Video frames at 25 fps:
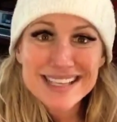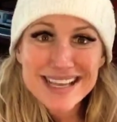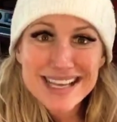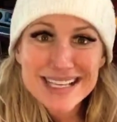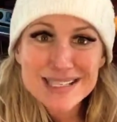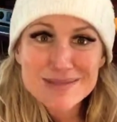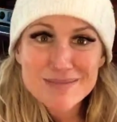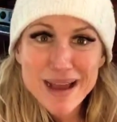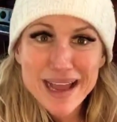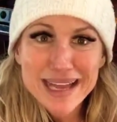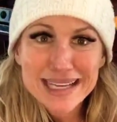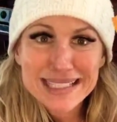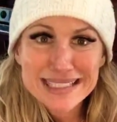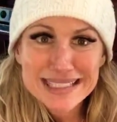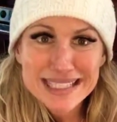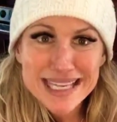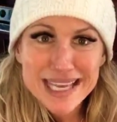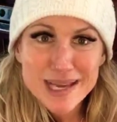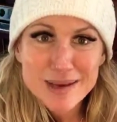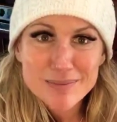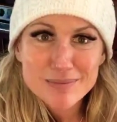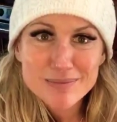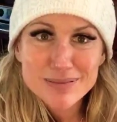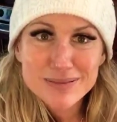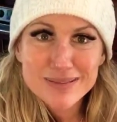is my
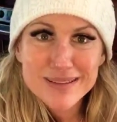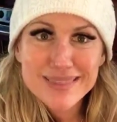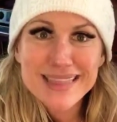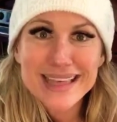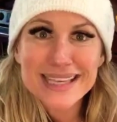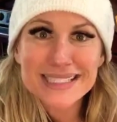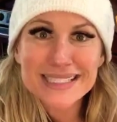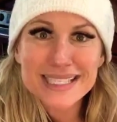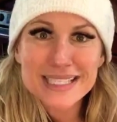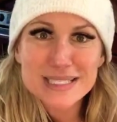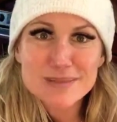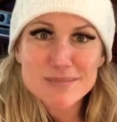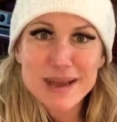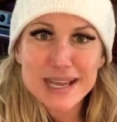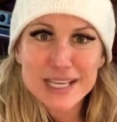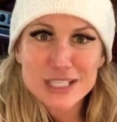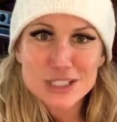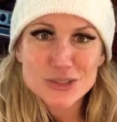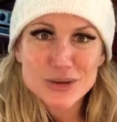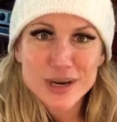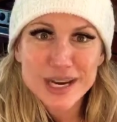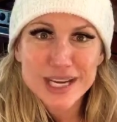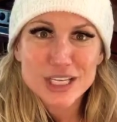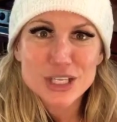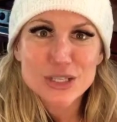tip. This is my
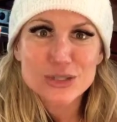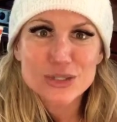trick.